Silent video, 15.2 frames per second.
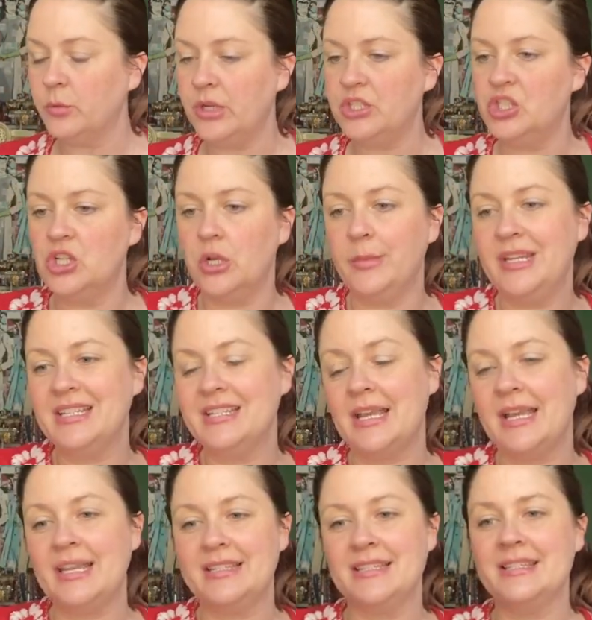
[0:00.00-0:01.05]
which, you know, I mean, it's, I
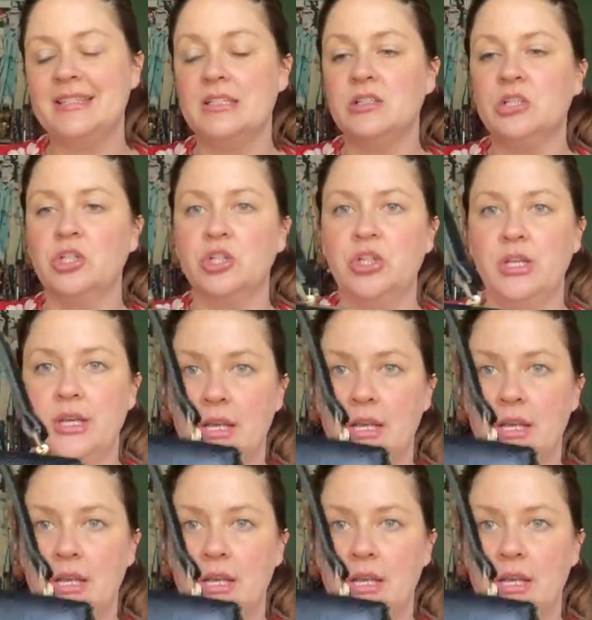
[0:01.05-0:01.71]
guess it's still a good